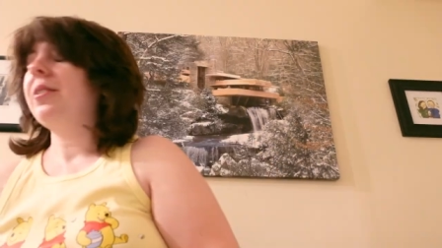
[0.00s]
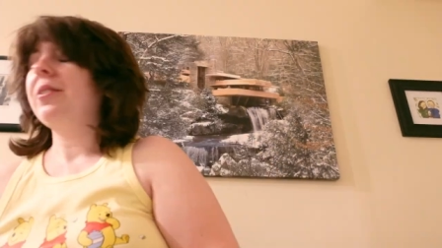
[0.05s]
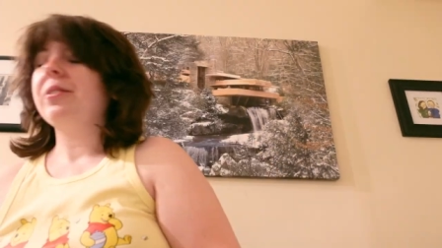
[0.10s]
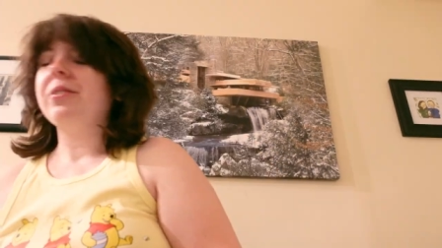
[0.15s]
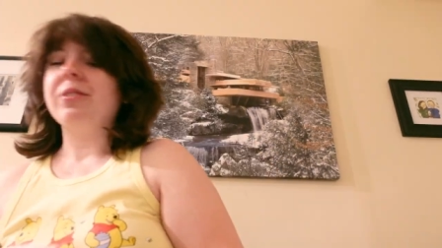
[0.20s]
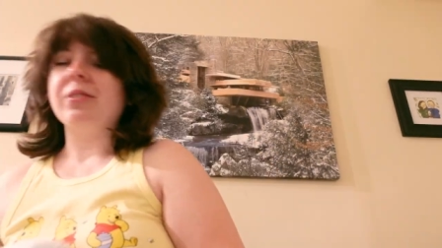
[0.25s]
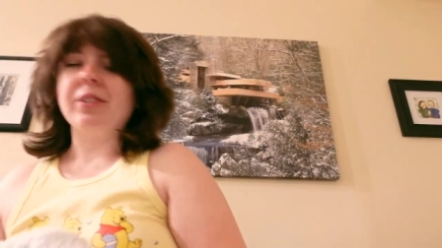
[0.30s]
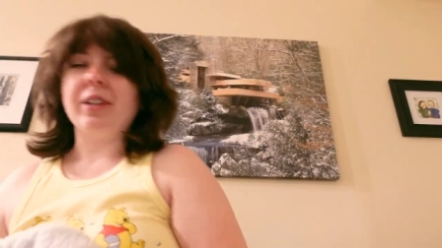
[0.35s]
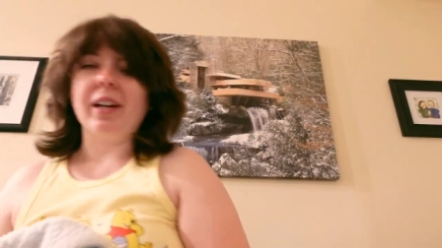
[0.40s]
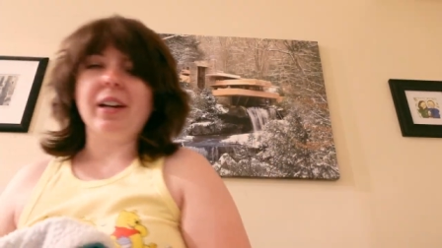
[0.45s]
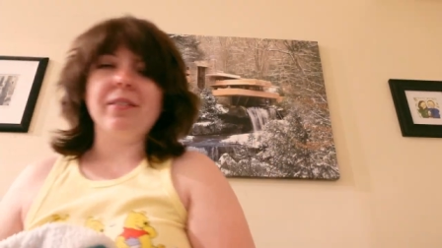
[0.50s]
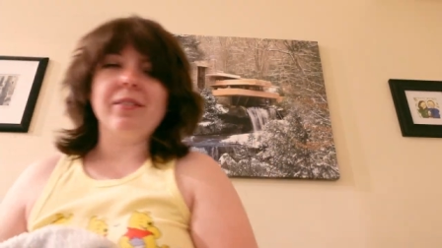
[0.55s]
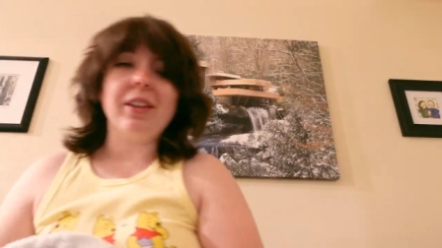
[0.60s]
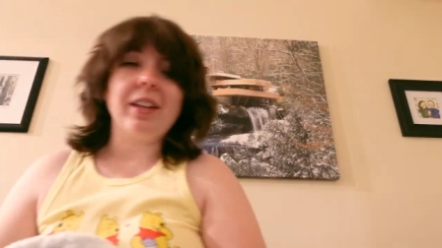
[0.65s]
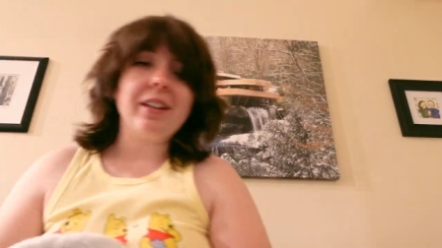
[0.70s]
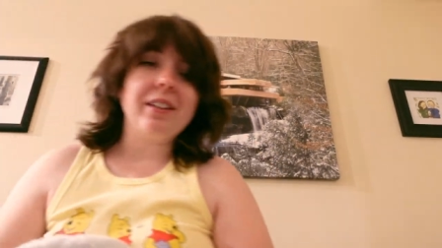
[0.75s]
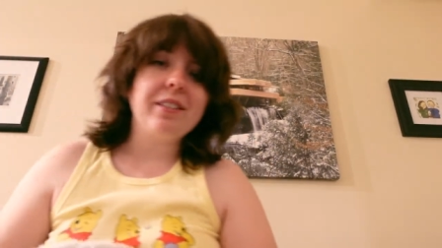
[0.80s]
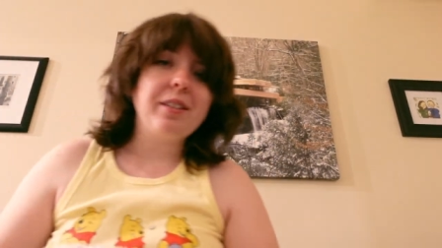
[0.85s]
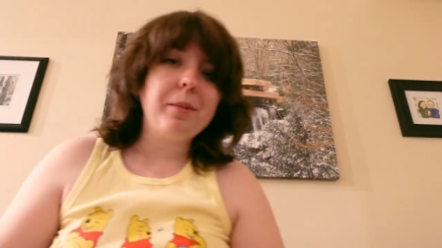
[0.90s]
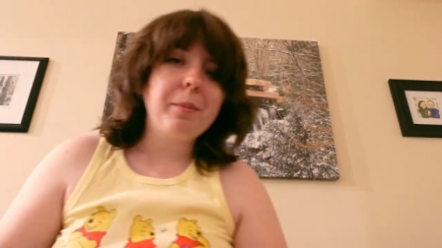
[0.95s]
So yeah, if
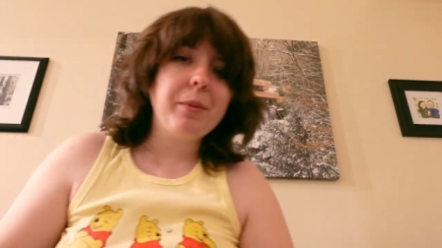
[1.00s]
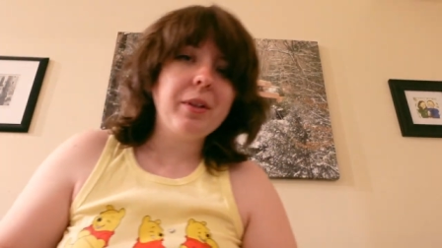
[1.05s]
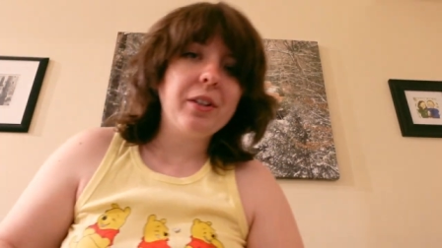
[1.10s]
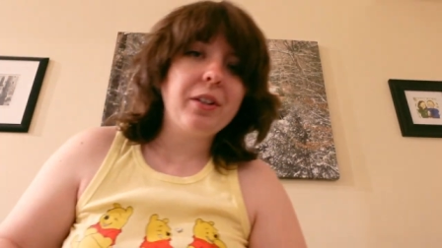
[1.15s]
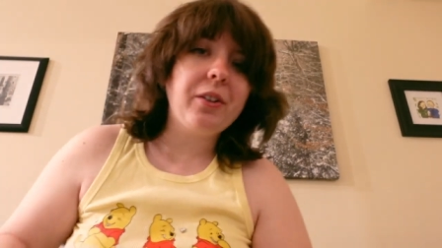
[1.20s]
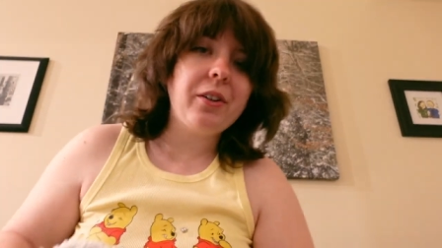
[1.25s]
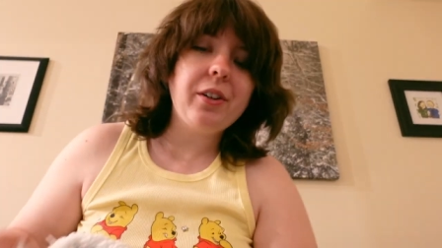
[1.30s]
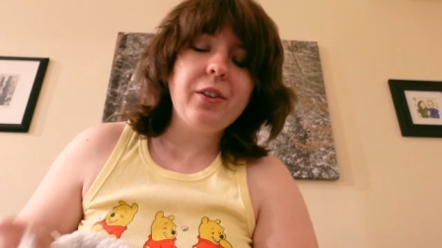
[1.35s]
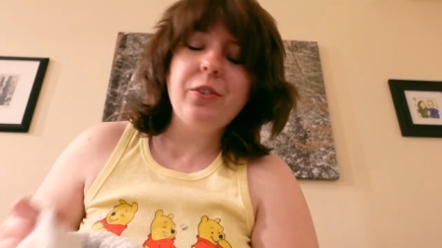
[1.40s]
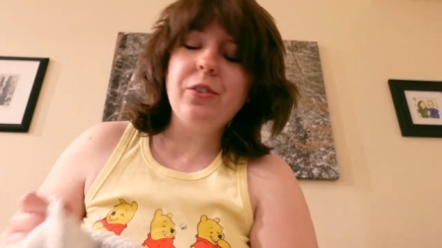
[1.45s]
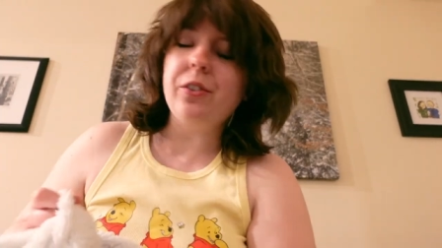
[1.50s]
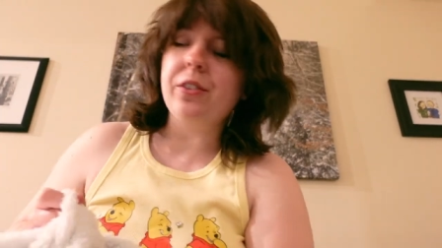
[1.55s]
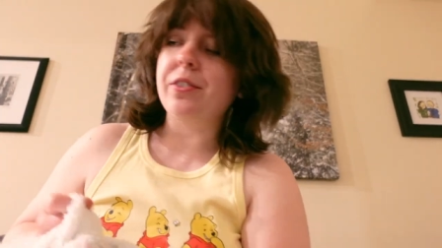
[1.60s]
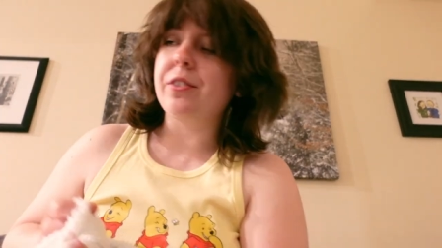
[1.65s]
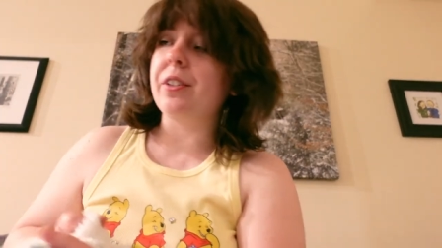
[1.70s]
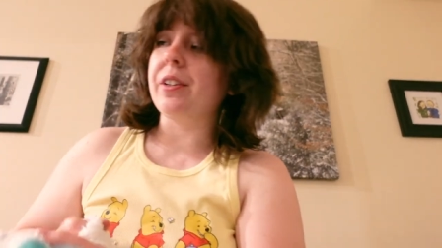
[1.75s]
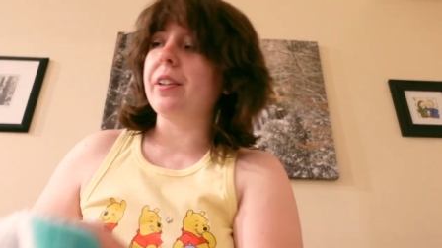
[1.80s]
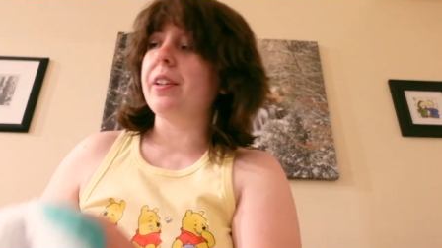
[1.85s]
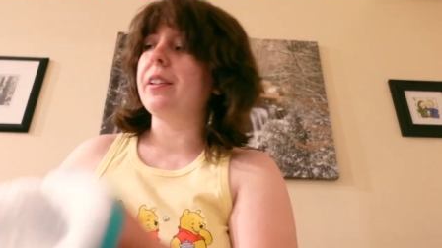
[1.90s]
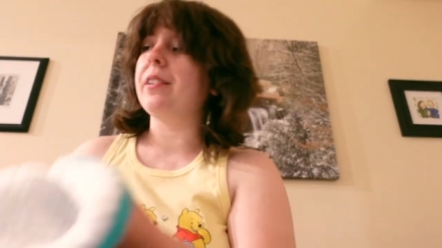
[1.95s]
that is something you're
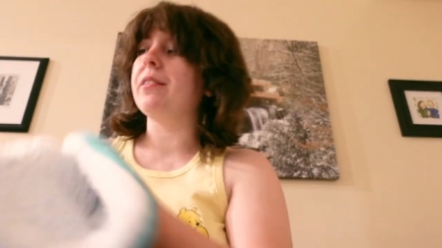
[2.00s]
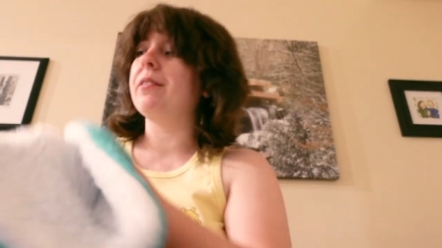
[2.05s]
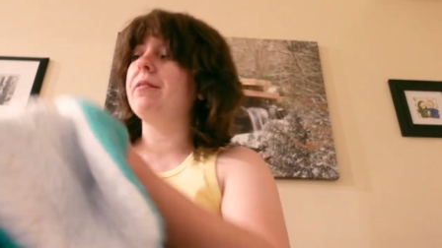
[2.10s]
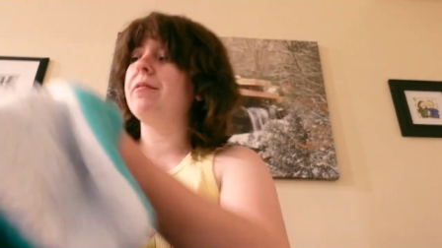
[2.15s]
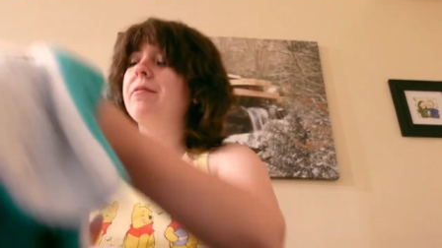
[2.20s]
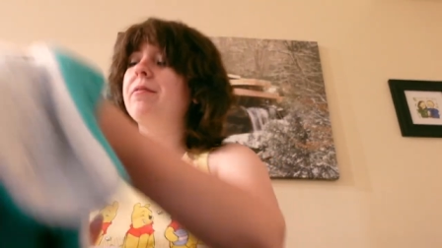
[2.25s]
interested in,